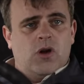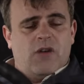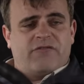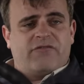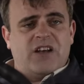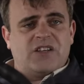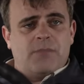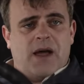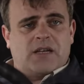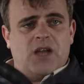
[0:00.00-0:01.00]
a fridge
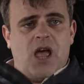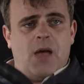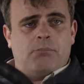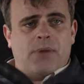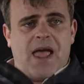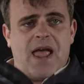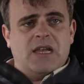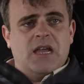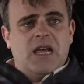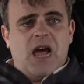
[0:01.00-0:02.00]
magnet, a
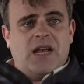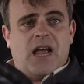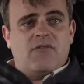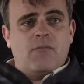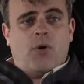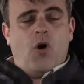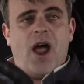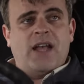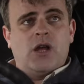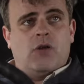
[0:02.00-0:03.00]
pen, and I haven't bought
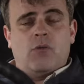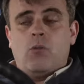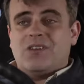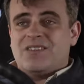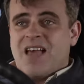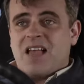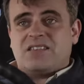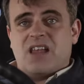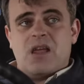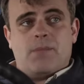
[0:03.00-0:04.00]
any of them. What does that
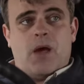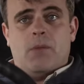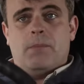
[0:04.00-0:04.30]
say about